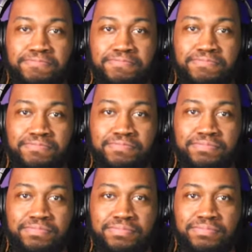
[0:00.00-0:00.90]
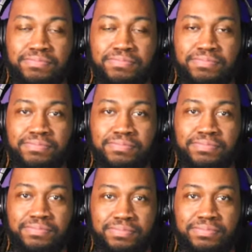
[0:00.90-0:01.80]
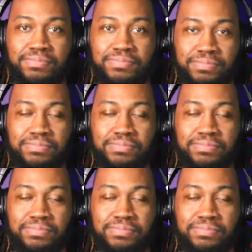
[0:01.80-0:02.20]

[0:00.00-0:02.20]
This person isn't speaking.